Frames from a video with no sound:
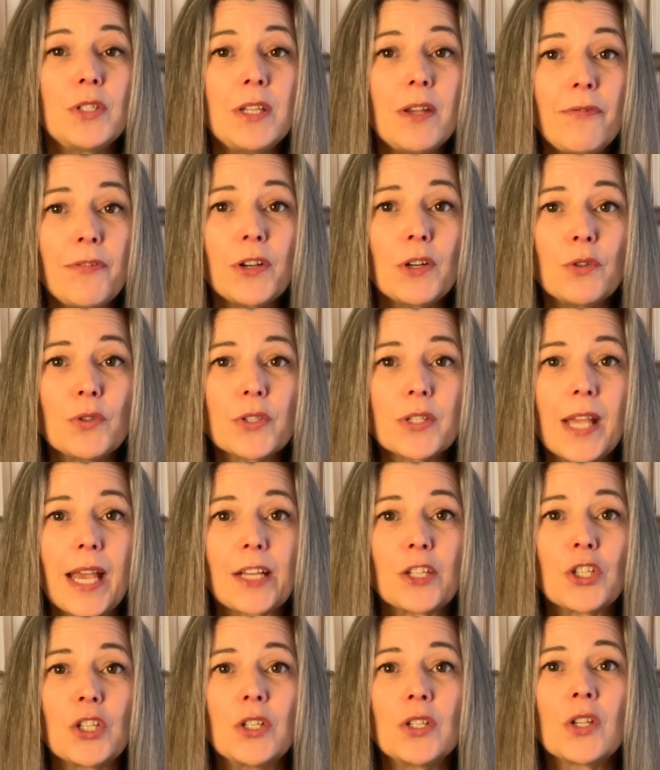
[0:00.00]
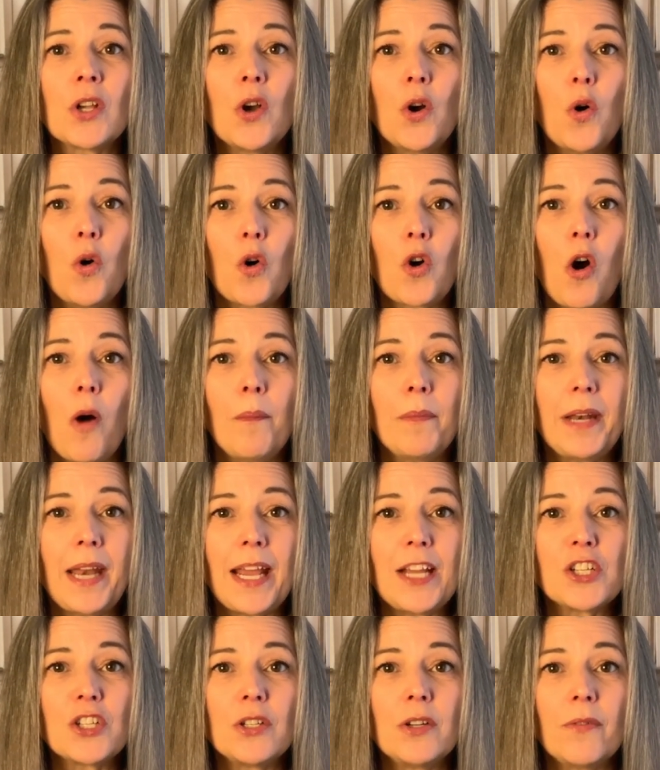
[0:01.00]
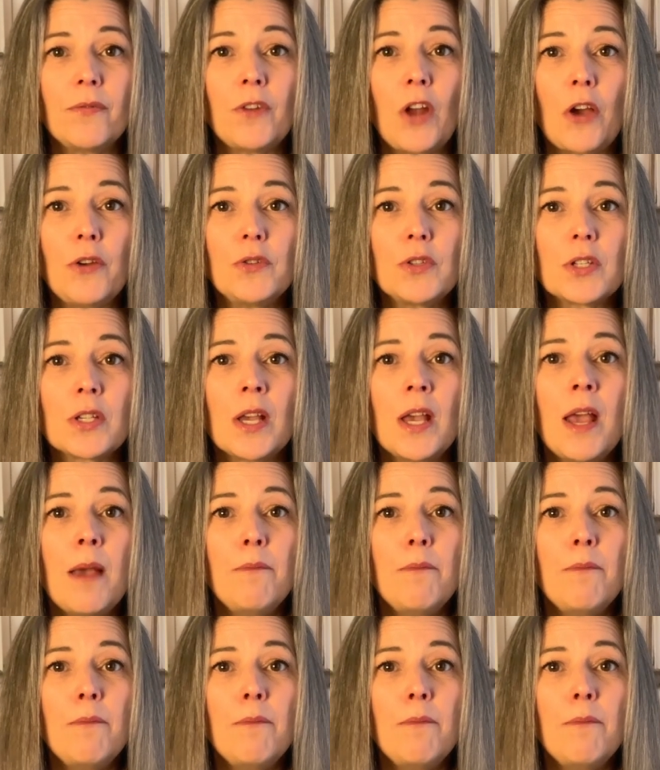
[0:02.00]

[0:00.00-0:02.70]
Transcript: difficult sections or combination of notes